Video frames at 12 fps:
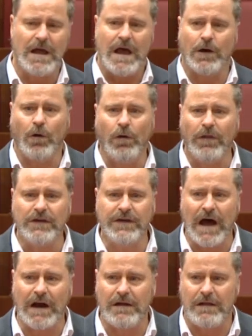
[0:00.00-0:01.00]
And all the
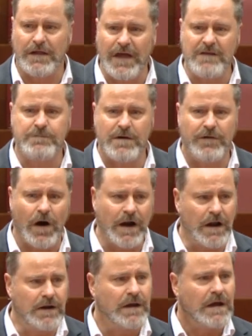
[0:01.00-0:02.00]
data that they've
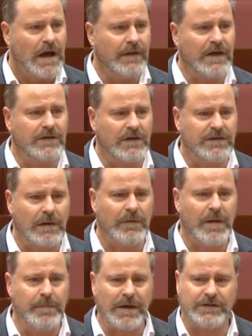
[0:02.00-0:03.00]
provided, and these are some of
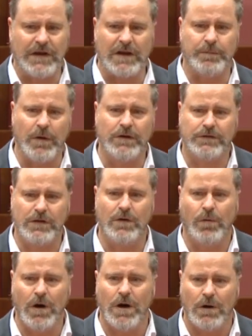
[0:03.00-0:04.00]
the best experts in the
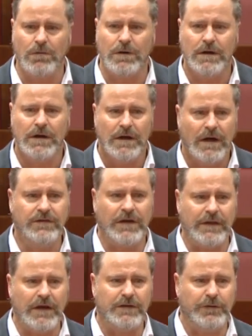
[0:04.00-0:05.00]
world, have
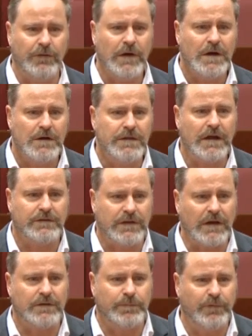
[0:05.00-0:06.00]
said
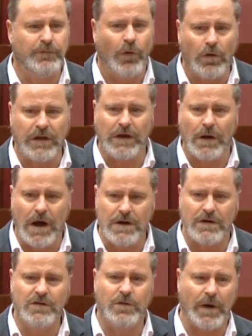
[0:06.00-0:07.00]
there's 40 to
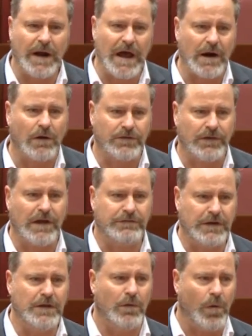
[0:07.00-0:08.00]
120 adults left
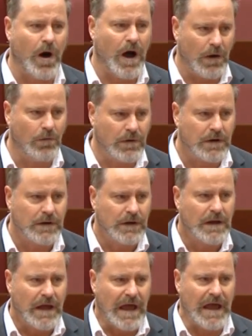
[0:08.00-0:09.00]
in the wild,
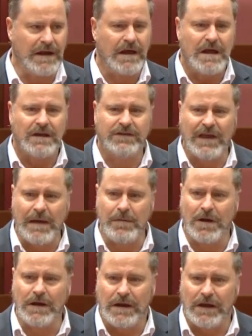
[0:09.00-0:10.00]
and
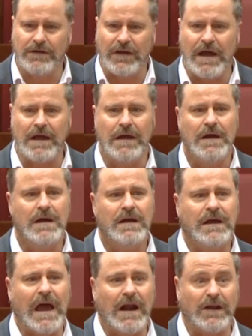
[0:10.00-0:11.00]
salmon is a
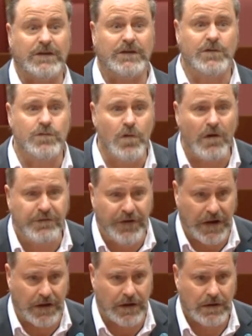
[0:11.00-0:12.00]

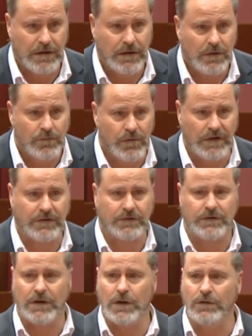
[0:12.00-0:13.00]
catastrophic risk,
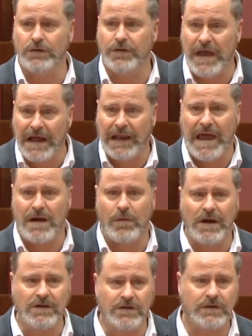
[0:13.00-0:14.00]
to use their
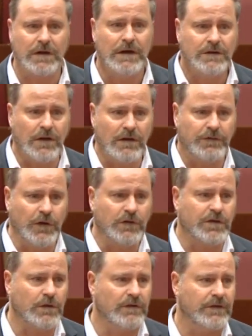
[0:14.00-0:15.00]
language, to the
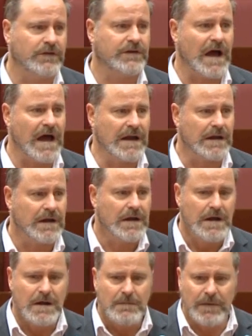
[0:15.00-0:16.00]
future of the skate.
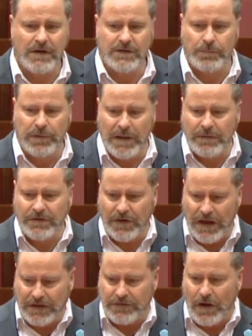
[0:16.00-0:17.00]
Minister
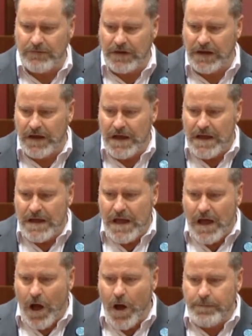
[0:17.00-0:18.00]
Plibersek's over here
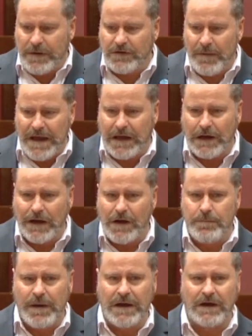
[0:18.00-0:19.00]
hoping to make an
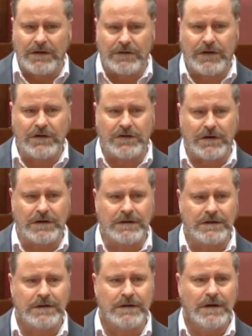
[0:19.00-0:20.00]
independent decision
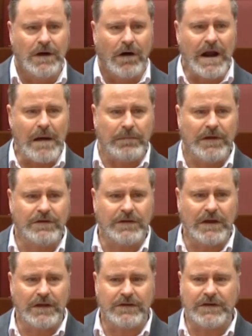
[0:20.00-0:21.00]
on
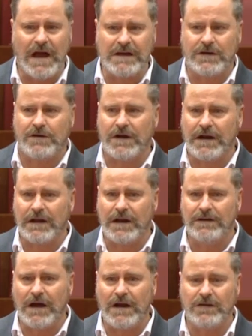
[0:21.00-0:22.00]
uplisting the skate to critically
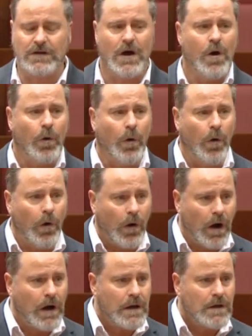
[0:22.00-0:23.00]
endangered,
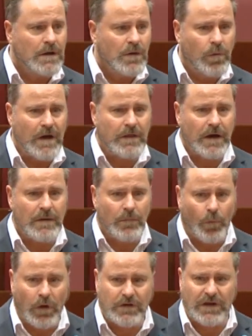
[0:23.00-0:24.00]
or whether
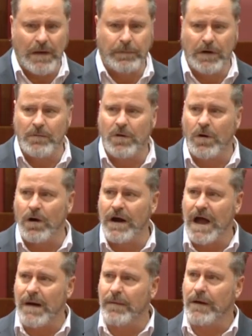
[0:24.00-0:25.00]
what's happened in Macquarie
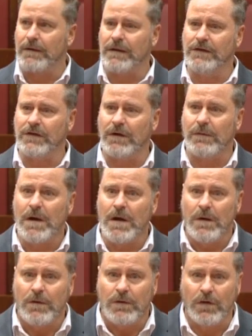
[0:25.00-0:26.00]
Harbour is a
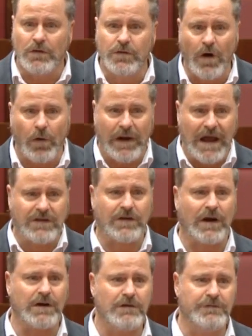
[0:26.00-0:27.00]
controlled action
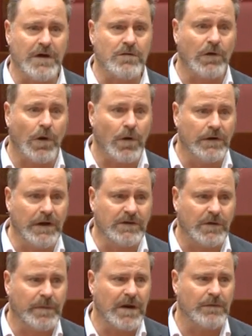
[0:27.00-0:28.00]
under federal law and needs
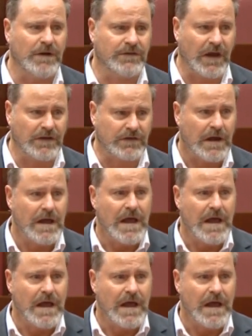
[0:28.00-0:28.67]
to be reassessed.